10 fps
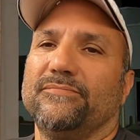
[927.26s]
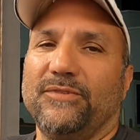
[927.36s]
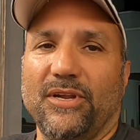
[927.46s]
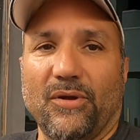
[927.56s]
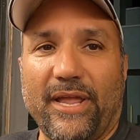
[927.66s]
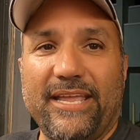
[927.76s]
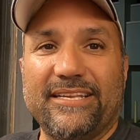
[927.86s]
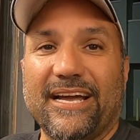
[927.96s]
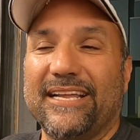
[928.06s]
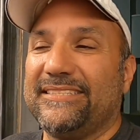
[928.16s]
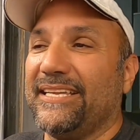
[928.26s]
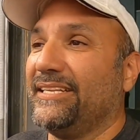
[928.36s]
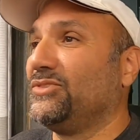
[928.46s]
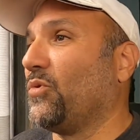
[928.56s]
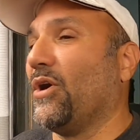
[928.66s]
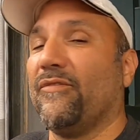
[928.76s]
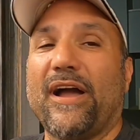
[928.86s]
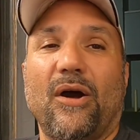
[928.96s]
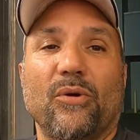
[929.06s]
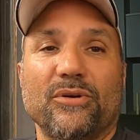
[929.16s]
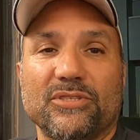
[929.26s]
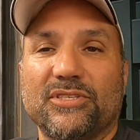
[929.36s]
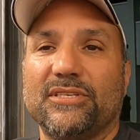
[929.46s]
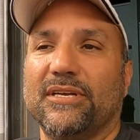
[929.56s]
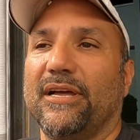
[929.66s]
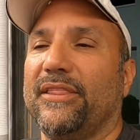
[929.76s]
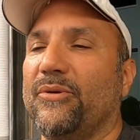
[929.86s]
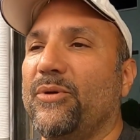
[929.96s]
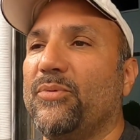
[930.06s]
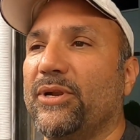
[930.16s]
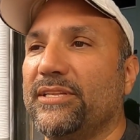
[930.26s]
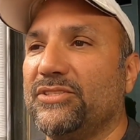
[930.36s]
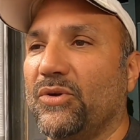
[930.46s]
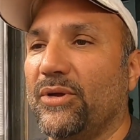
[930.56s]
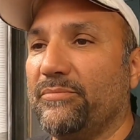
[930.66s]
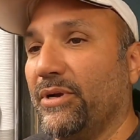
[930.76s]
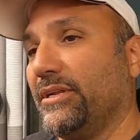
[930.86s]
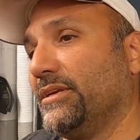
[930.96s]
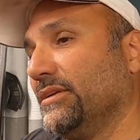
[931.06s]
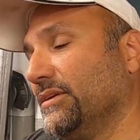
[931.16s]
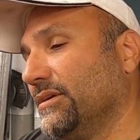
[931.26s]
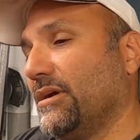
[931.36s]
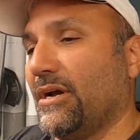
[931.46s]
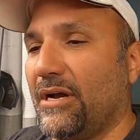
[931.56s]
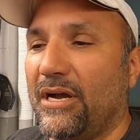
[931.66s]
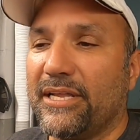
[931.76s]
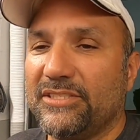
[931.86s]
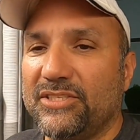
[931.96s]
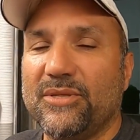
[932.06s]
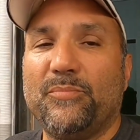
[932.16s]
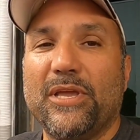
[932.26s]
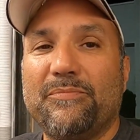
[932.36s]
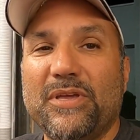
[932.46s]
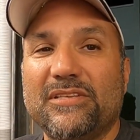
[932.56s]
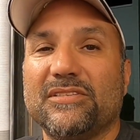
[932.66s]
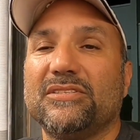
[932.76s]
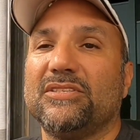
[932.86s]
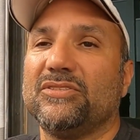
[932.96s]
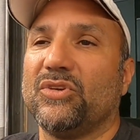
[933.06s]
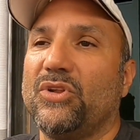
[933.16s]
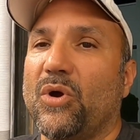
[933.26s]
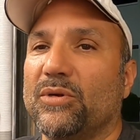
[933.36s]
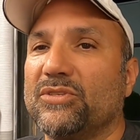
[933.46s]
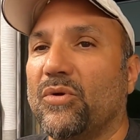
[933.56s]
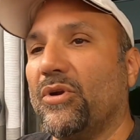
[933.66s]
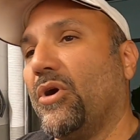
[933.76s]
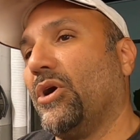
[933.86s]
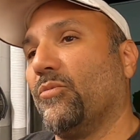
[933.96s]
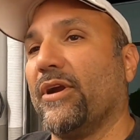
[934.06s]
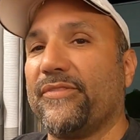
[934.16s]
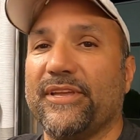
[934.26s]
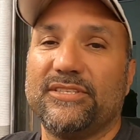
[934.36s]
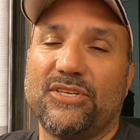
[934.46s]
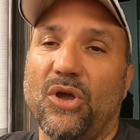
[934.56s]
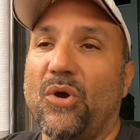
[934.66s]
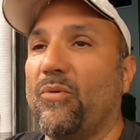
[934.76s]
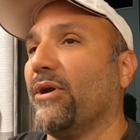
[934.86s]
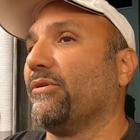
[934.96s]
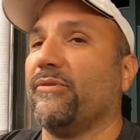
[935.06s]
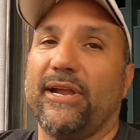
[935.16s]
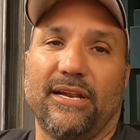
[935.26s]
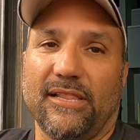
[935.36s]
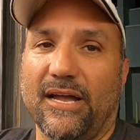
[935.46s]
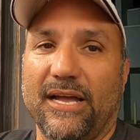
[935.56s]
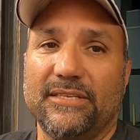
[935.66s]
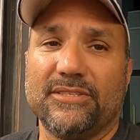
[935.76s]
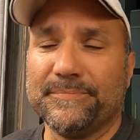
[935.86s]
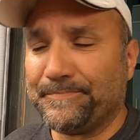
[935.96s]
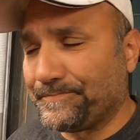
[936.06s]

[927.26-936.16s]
you know, 8, 9, 10, 12 hours that we put into it. But I'll get you the big pieces so you know what's going on, where things go, where we ran the lines,